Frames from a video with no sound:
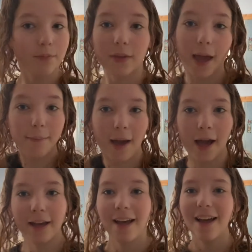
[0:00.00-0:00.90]
I'm
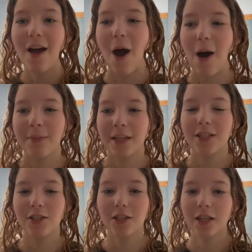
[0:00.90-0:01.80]
back. This
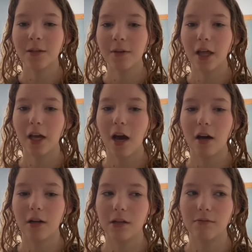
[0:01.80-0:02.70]
is just gonna be like
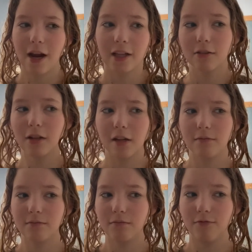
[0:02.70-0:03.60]
a regular like
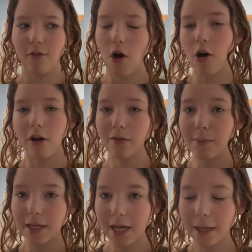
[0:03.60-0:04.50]
vlog of
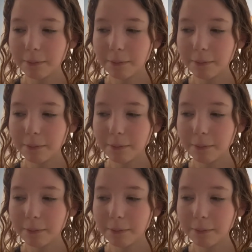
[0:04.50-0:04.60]
my day.